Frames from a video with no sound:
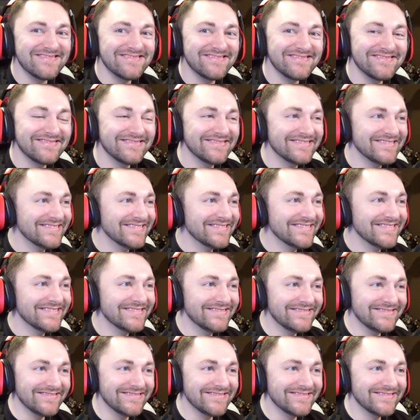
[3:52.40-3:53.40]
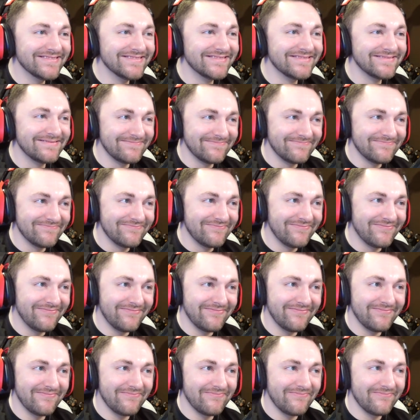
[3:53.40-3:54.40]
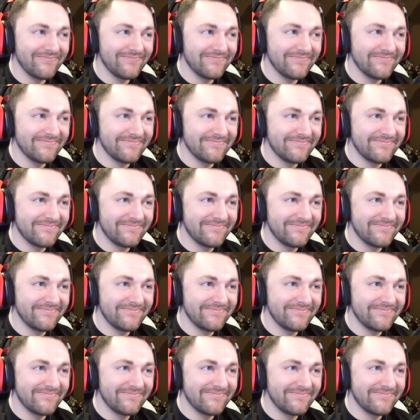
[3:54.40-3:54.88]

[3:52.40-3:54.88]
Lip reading: Nothing is said.